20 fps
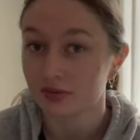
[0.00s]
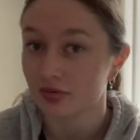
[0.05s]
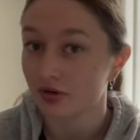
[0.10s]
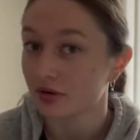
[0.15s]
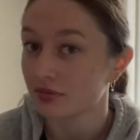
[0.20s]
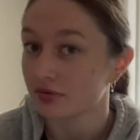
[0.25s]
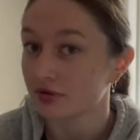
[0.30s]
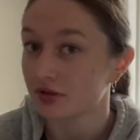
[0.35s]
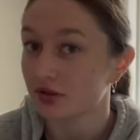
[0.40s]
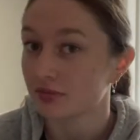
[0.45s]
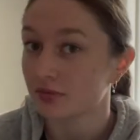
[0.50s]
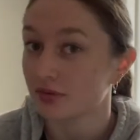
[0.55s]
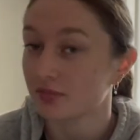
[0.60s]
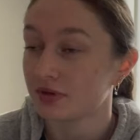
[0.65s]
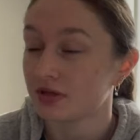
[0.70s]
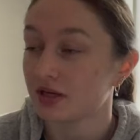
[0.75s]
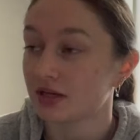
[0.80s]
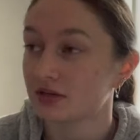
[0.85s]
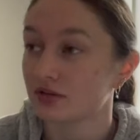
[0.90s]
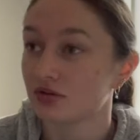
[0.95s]
popular at the
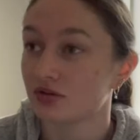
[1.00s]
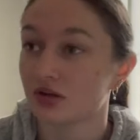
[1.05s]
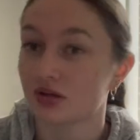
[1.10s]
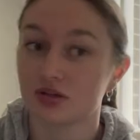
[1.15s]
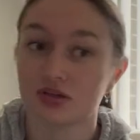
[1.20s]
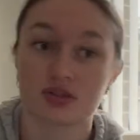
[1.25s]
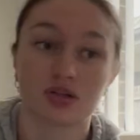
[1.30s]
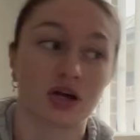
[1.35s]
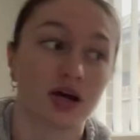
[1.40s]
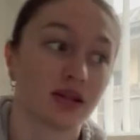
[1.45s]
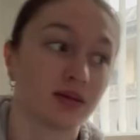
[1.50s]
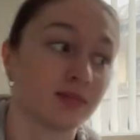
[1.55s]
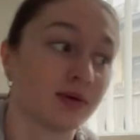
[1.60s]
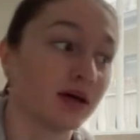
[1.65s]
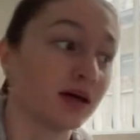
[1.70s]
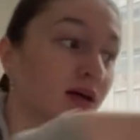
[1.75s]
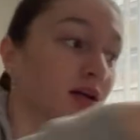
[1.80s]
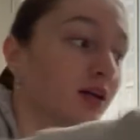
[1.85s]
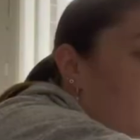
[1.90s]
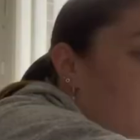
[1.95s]
moment. I thought I'd try them
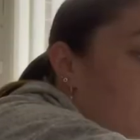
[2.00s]
out.